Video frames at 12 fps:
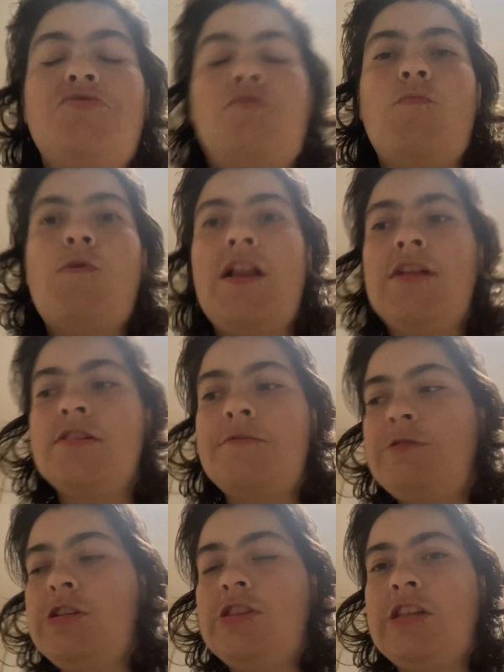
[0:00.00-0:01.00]

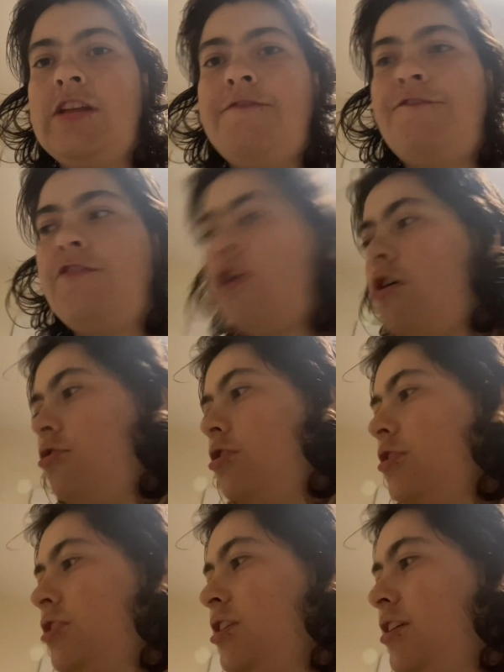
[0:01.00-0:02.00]
welcome to this vlog.
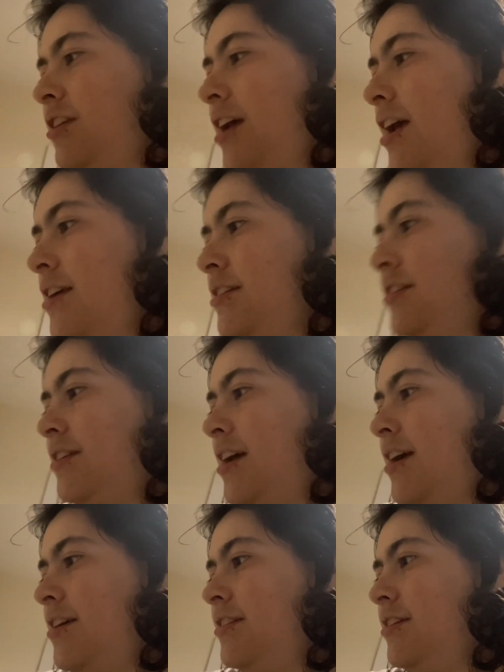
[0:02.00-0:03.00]
Today's
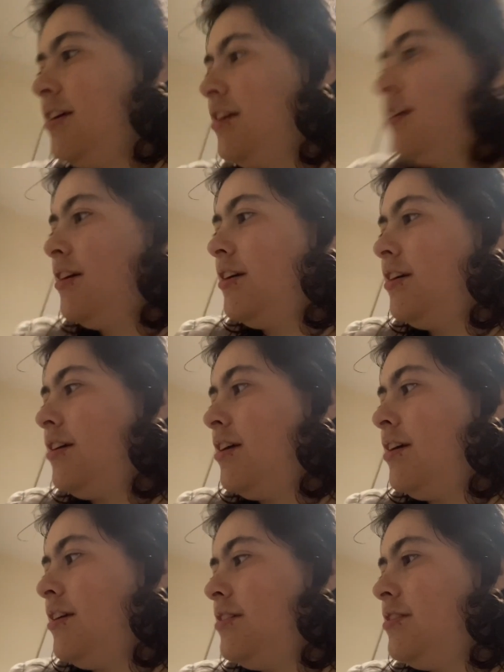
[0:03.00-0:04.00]
date
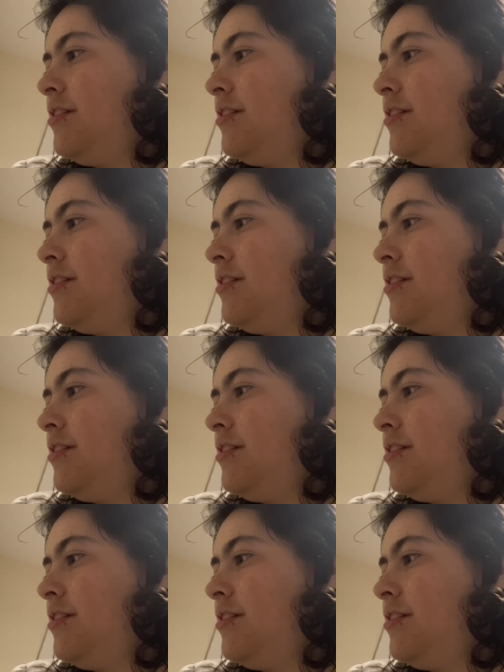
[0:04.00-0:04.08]
is,